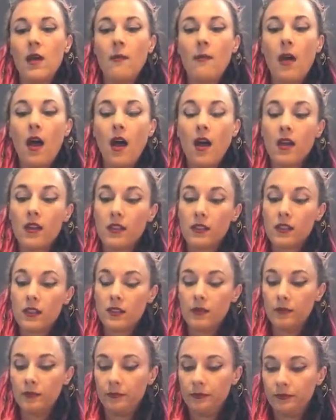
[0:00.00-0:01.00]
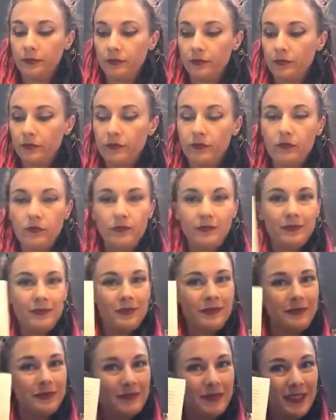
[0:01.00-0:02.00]
A pause.
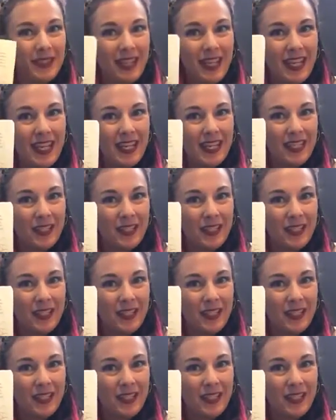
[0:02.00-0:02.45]
See,